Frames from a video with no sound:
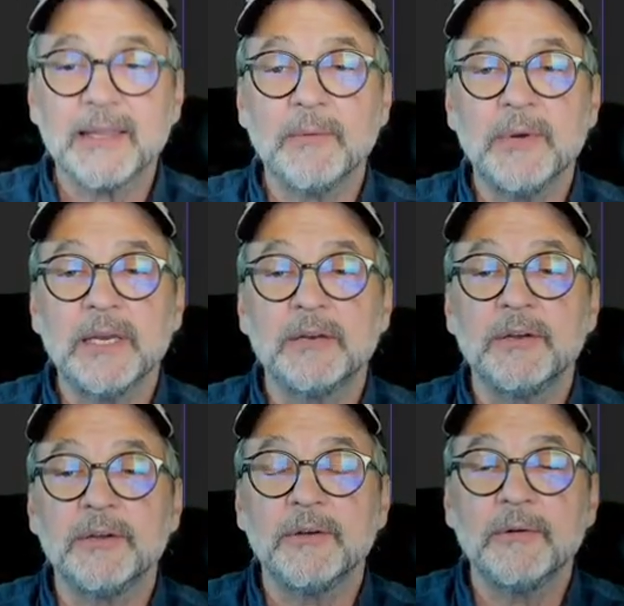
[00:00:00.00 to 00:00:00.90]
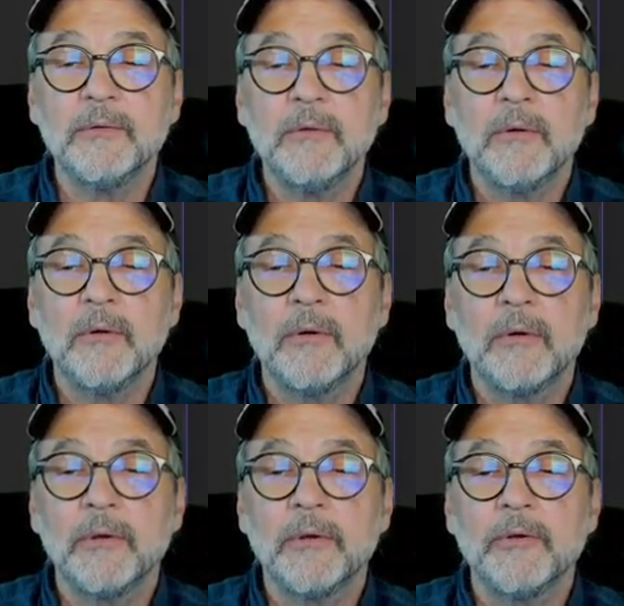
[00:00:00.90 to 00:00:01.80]
thing we need to do
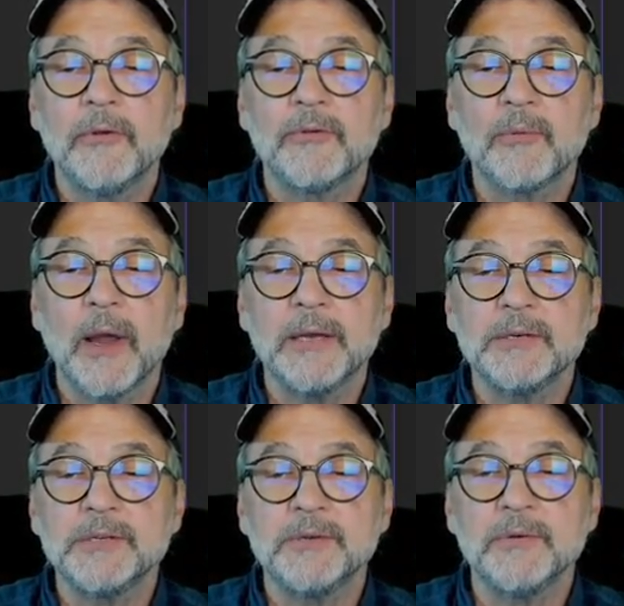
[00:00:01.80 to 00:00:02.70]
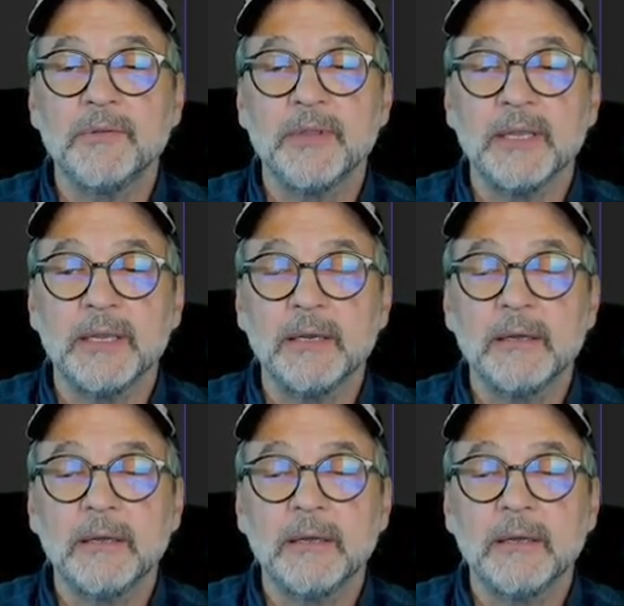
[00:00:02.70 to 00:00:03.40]
is write to the